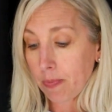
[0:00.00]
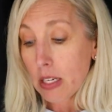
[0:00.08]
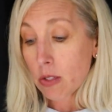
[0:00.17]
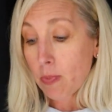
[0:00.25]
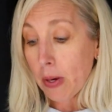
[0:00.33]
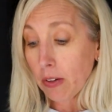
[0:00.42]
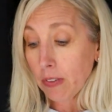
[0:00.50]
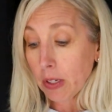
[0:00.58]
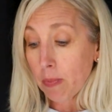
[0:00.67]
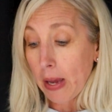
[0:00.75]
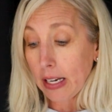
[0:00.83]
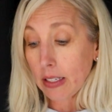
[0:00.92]
Is
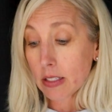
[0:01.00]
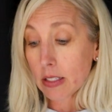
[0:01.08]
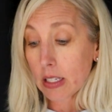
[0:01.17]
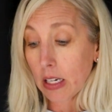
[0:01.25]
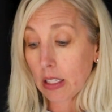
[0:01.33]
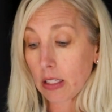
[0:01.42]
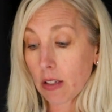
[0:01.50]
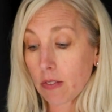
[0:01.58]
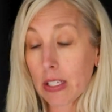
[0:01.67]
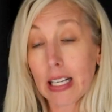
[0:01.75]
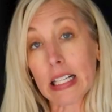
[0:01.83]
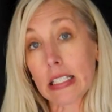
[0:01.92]
pelvic pain sign of
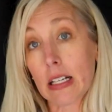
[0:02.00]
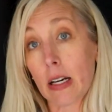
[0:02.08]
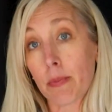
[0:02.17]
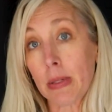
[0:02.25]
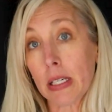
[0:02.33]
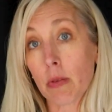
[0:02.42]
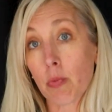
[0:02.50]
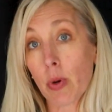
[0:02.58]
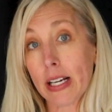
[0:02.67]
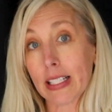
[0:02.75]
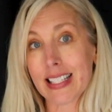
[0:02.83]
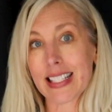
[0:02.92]
an ectopic
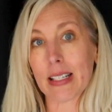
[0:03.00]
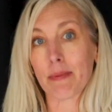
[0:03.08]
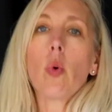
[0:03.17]
pregnancy?